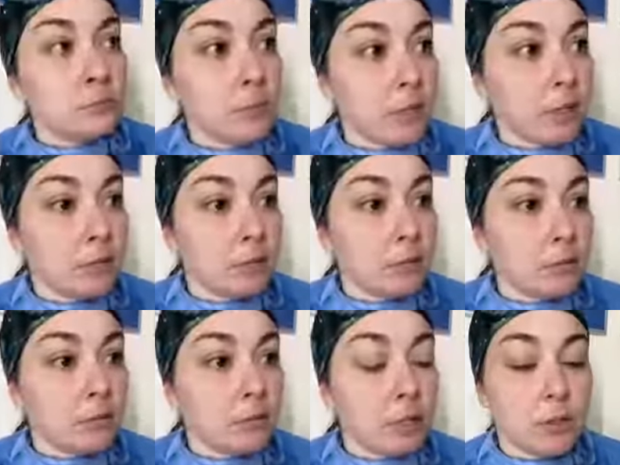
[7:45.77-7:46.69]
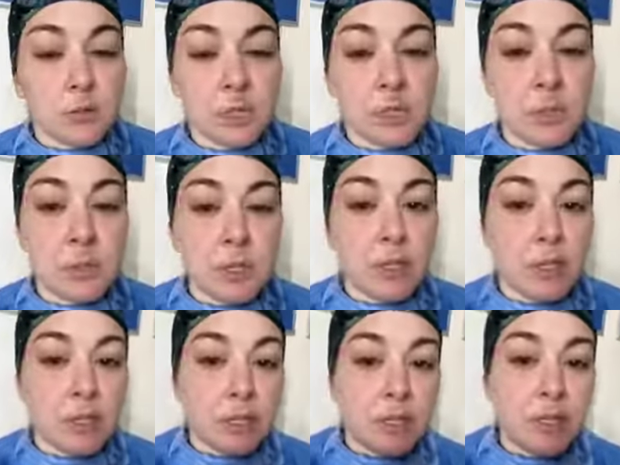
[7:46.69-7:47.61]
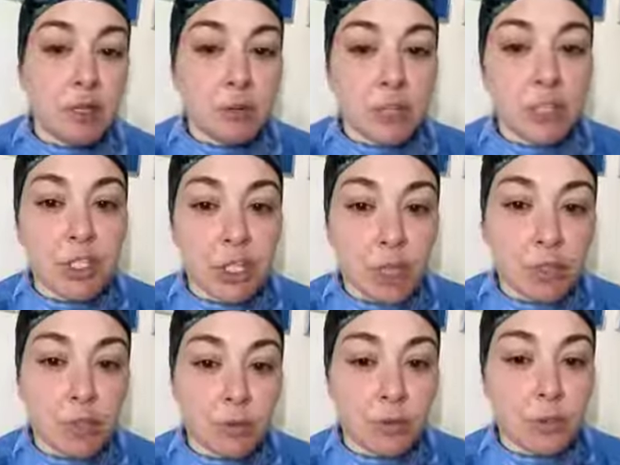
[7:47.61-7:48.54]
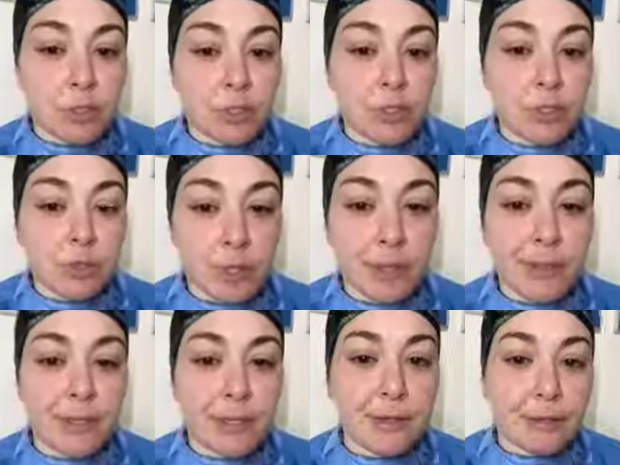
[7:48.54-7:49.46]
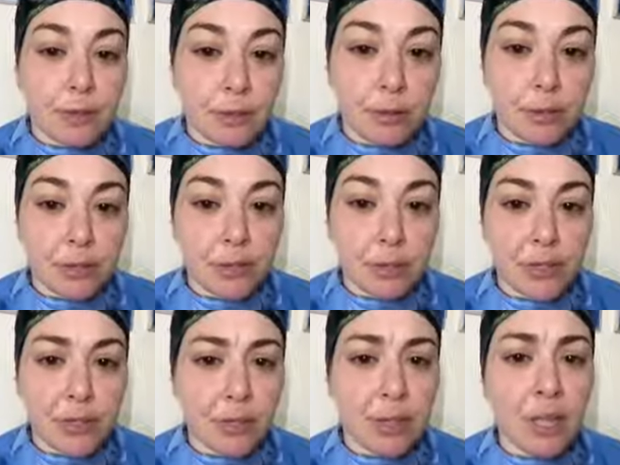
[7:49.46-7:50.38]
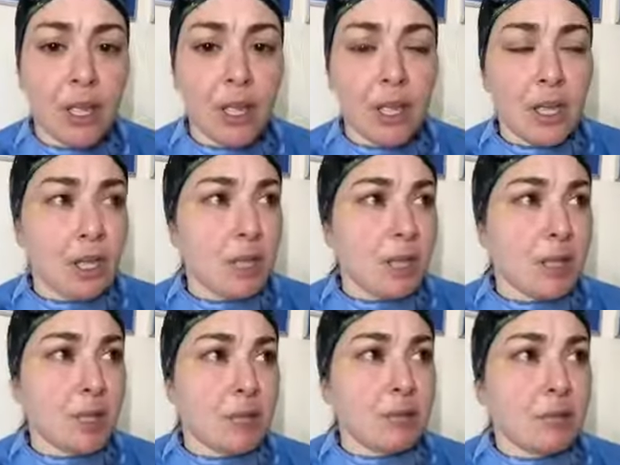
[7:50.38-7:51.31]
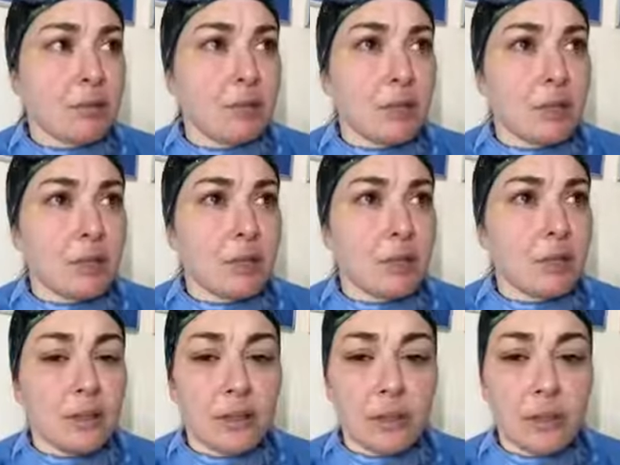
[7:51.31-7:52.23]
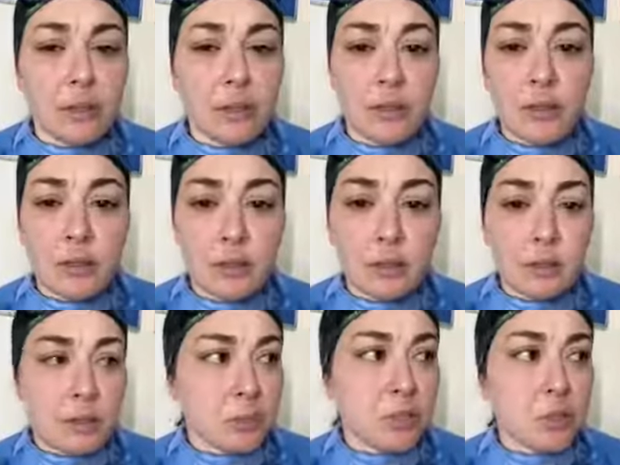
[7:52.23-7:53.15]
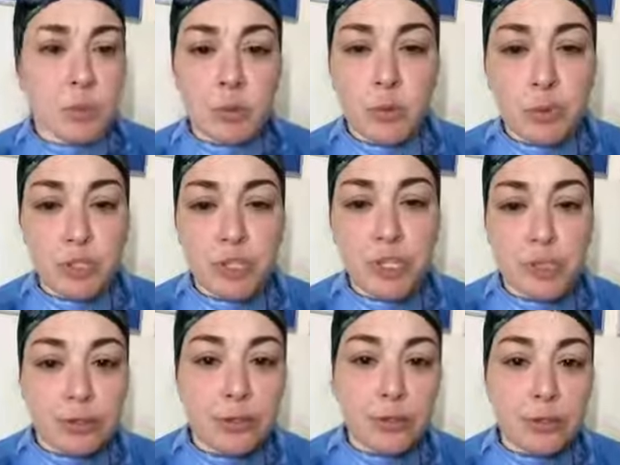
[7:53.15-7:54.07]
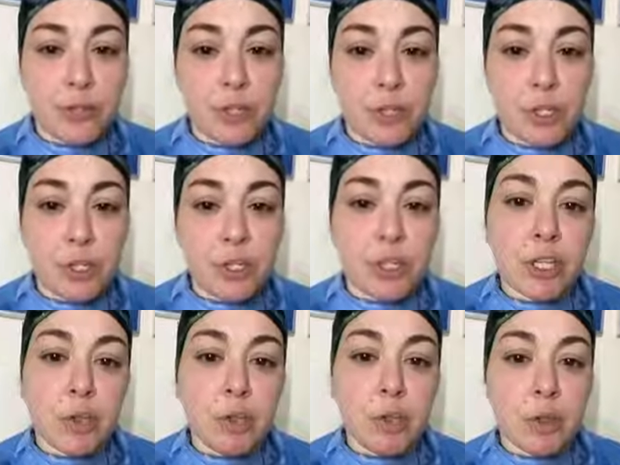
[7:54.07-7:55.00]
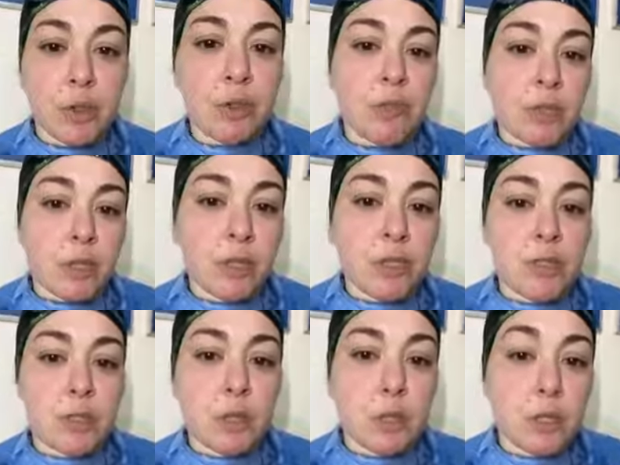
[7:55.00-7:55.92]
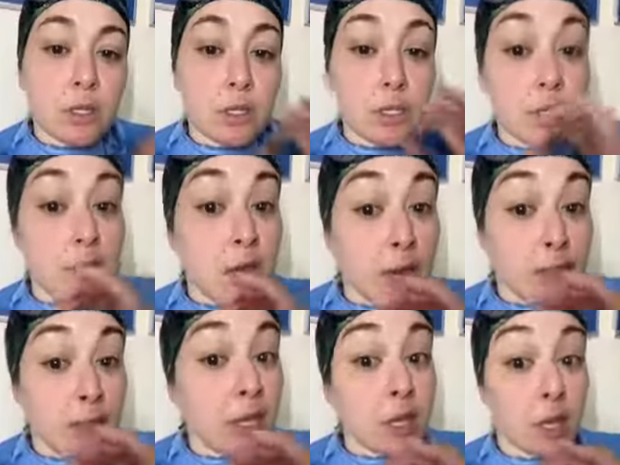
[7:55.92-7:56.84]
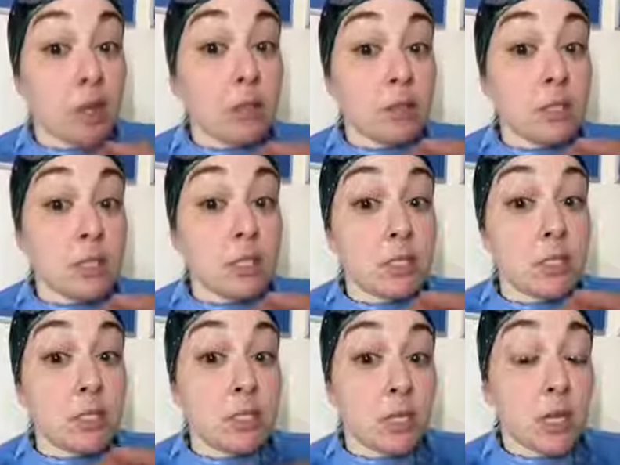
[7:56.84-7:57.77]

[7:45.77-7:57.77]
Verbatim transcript: Like, they don't need to be in the ICU. Let's change course. Let's do palliative care or something. Like, literally, some of these people are just on sedation to keep them on the vents. Nothing else.